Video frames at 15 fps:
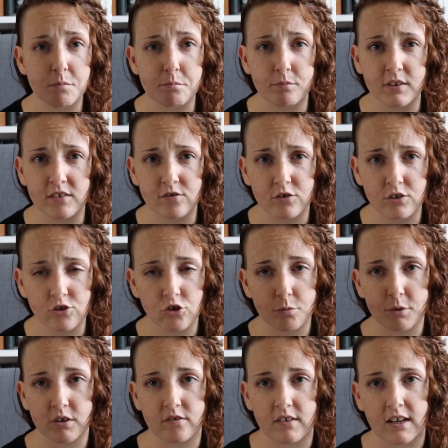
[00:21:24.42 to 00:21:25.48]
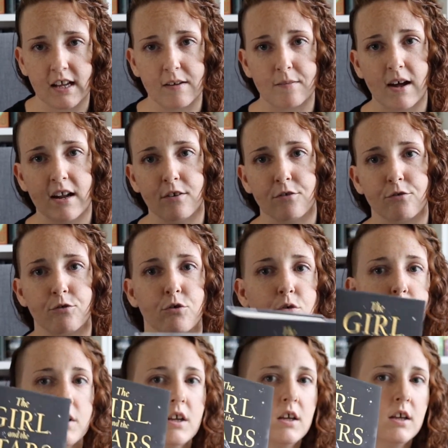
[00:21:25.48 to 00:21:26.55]
these are the 2 books that I have gotten
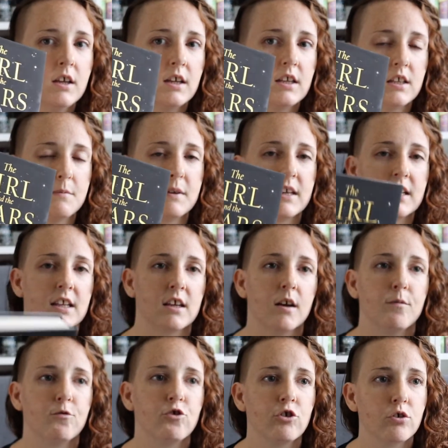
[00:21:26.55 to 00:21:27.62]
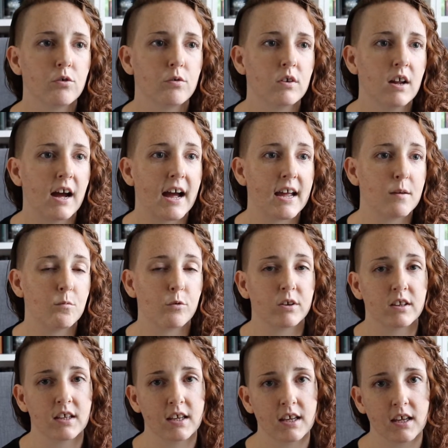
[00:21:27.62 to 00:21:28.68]
through in the beginning of June. I am
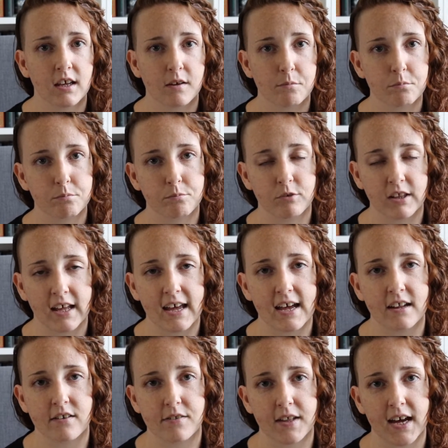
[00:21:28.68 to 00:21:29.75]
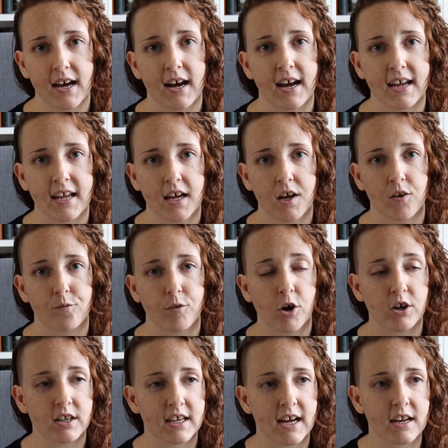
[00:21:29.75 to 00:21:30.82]
really glad that I have
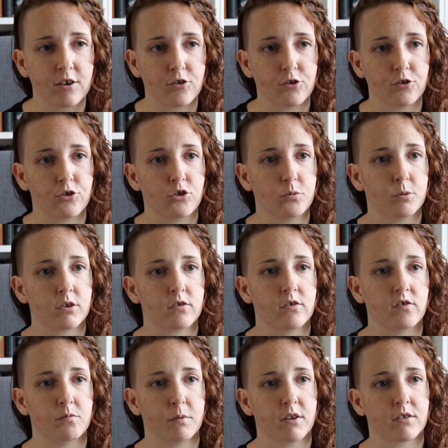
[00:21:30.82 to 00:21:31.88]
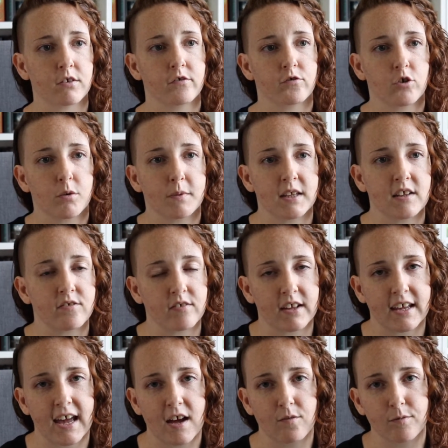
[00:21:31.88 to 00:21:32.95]
already gotten through 2 books this month, because normally it's
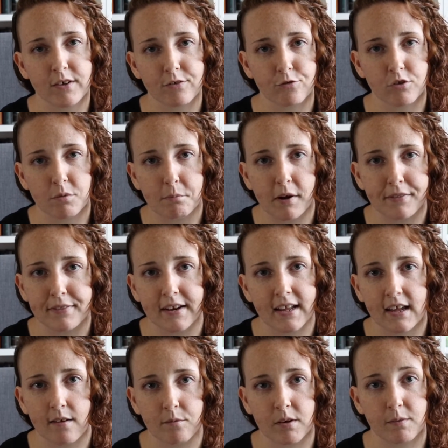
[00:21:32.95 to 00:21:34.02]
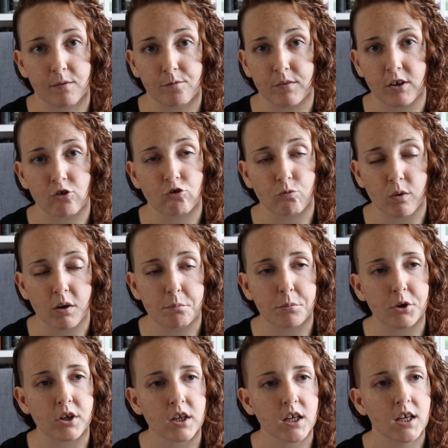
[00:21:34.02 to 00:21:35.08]
like halfway through the month and I haven't even finished 1
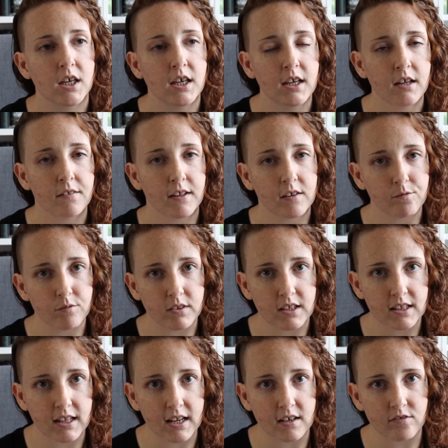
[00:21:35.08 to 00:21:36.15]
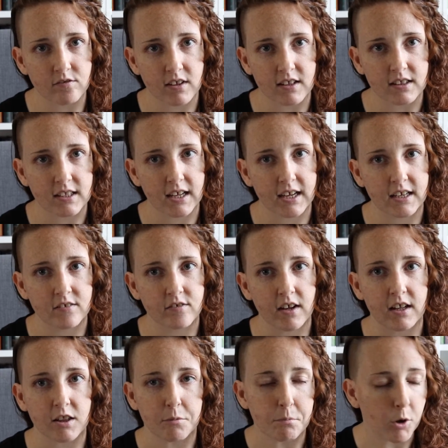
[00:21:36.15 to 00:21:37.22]
book. Thankfully that is not the case
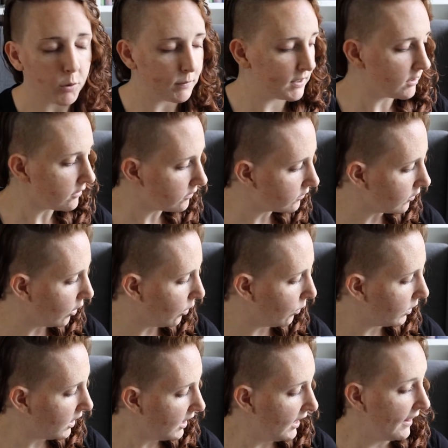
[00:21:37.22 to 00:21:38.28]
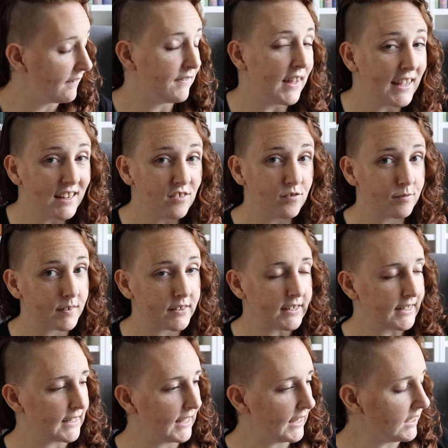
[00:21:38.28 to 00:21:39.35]
at the moment, so that is
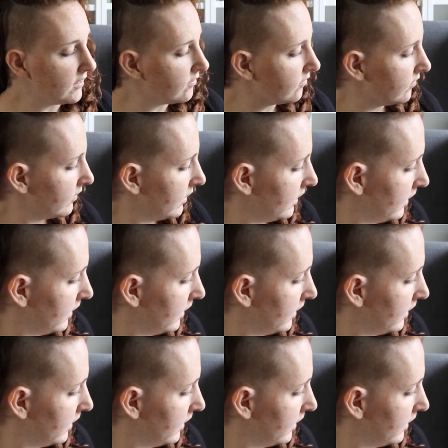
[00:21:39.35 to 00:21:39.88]
very nice.